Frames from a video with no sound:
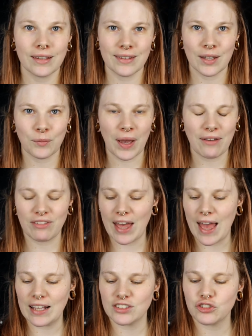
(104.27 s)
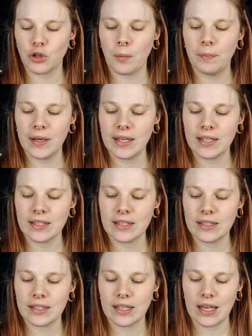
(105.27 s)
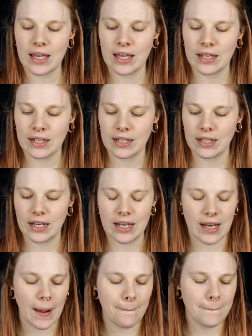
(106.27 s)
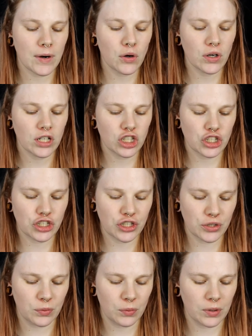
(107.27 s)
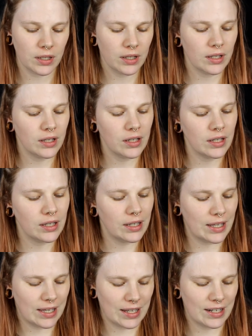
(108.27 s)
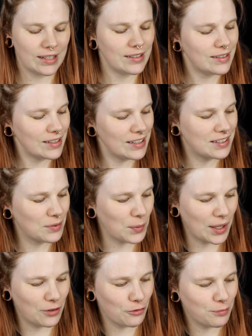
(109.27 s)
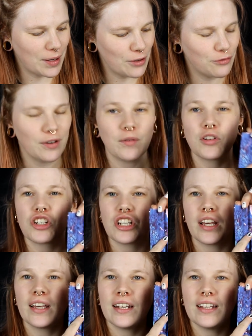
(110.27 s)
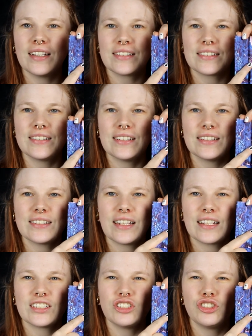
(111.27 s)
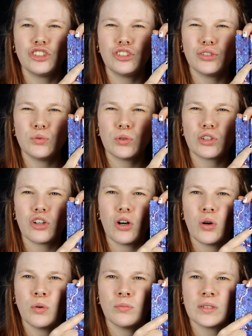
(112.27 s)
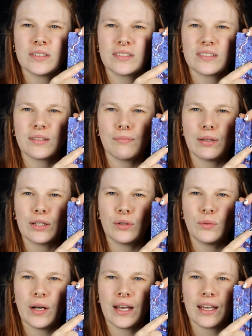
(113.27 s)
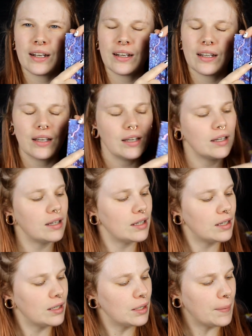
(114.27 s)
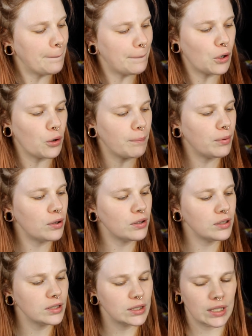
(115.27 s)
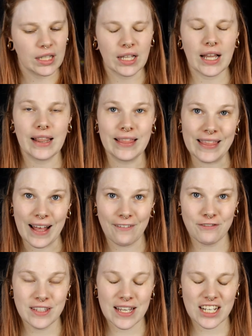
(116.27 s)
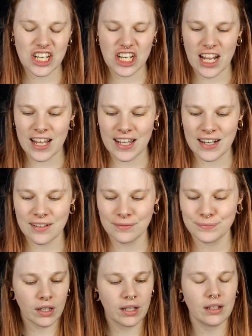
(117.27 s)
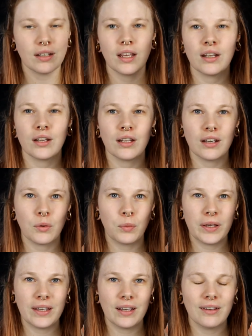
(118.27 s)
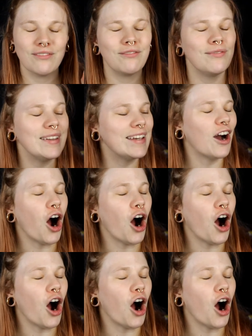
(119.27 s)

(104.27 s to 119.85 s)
and then we have the Astro Pink and number two, and it is one of my favorite shade. Is this like duochrome? It's blue and purple. Love that shade. And then the V